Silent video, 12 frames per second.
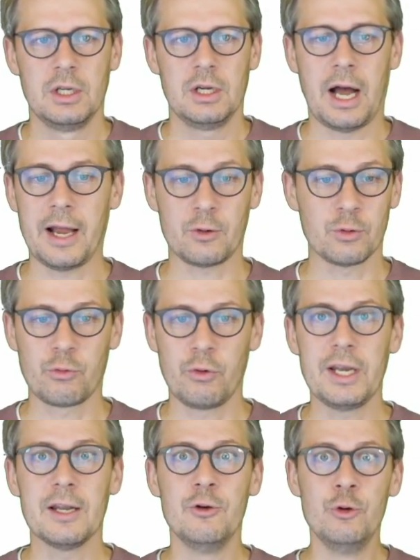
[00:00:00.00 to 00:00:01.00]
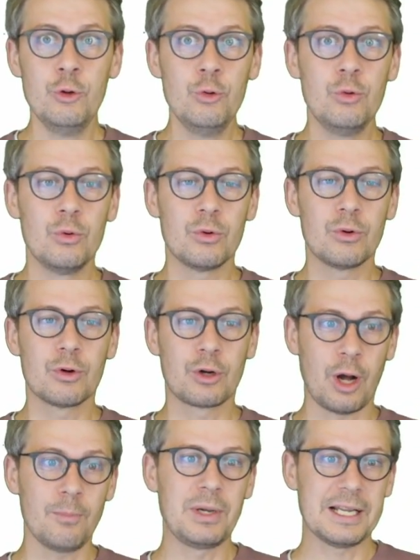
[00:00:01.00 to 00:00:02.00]
I could create a new
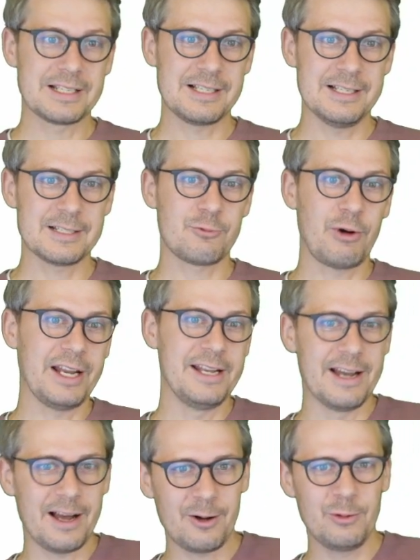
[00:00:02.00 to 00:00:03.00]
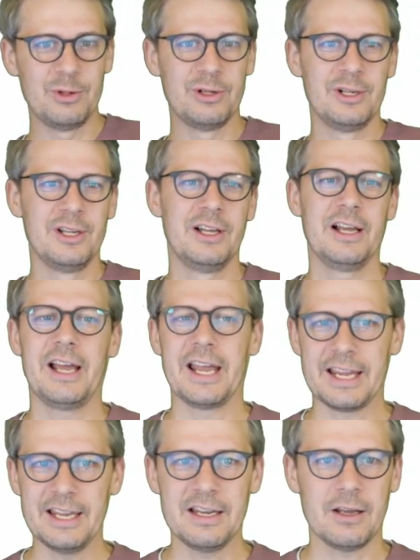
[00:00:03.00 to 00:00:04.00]
complex list right now
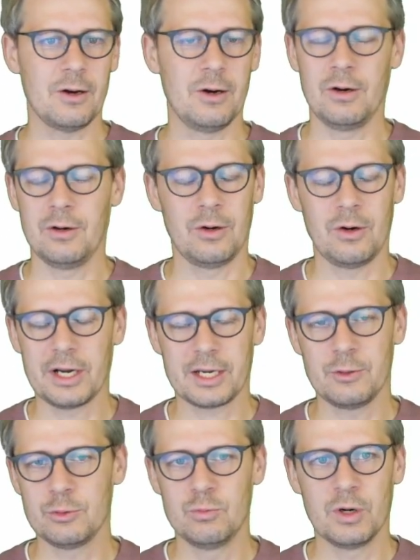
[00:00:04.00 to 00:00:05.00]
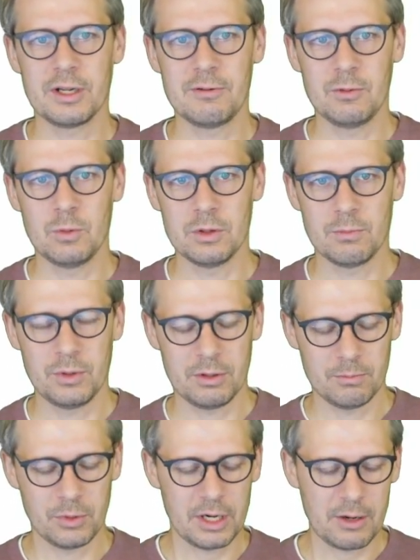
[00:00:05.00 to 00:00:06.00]
again, or I could do whatever I want.
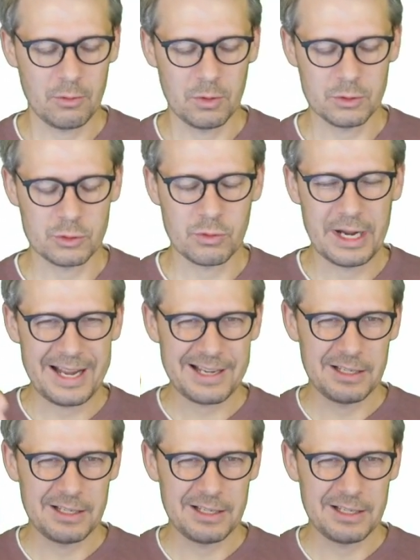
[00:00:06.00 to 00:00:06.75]
But now I want to add the